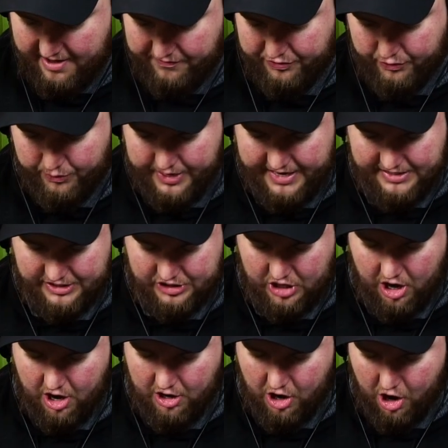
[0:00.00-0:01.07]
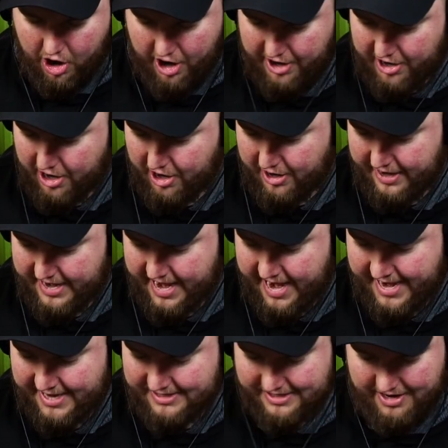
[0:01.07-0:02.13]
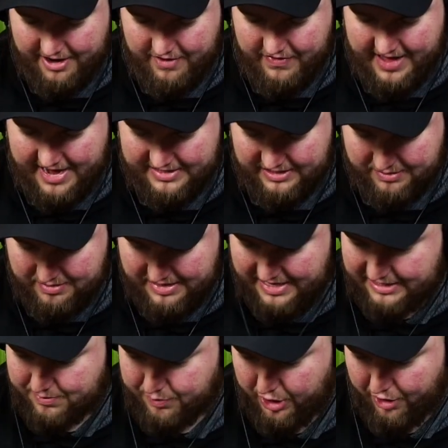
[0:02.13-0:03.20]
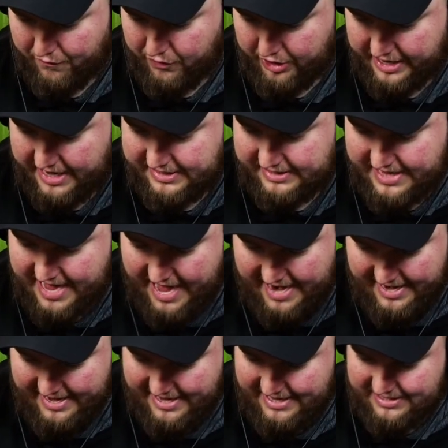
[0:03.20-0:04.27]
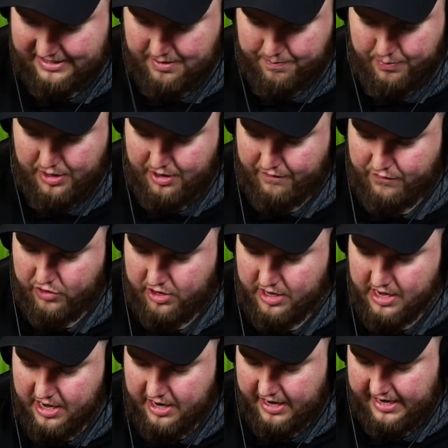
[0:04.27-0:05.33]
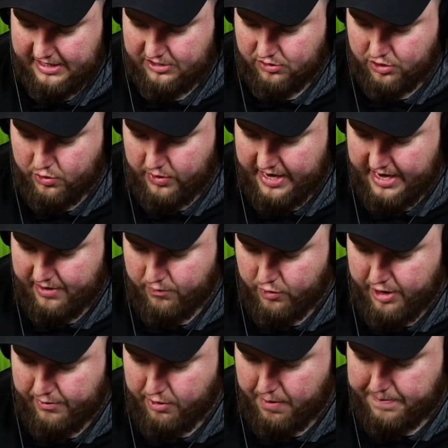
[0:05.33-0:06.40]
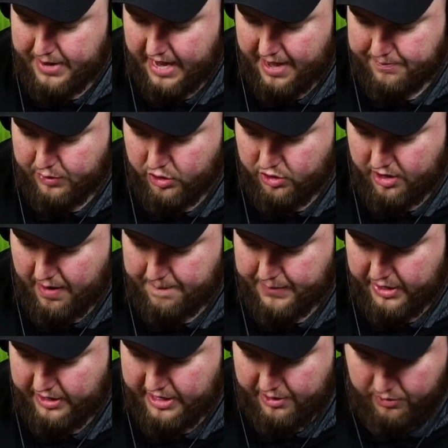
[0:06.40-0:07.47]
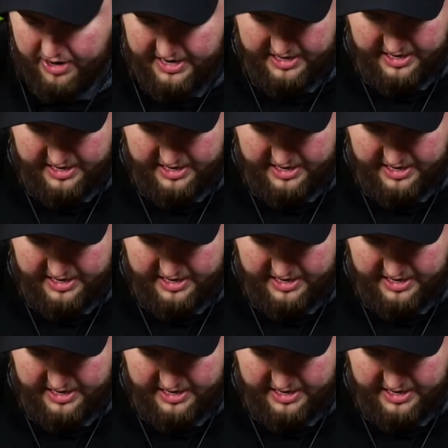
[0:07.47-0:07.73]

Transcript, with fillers: a 3-star on our hands. Oh, that's beautiful, guys. That is beautiful. All right, so Queen, we will pop your ability right